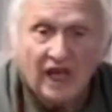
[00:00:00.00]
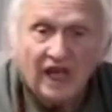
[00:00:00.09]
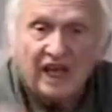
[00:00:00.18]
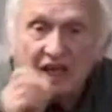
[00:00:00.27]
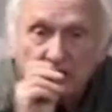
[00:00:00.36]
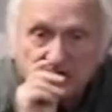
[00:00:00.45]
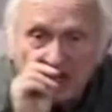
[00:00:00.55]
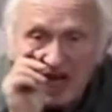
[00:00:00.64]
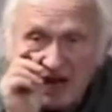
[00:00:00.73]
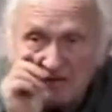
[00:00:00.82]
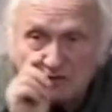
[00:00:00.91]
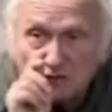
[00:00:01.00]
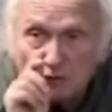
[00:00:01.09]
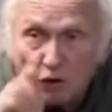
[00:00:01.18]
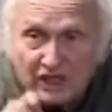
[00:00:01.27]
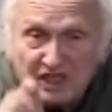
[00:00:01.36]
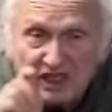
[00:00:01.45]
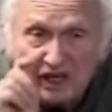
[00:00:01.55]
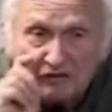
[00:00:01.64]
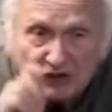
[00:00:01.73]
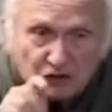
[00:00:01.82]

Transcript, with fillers: He used to have 20 of the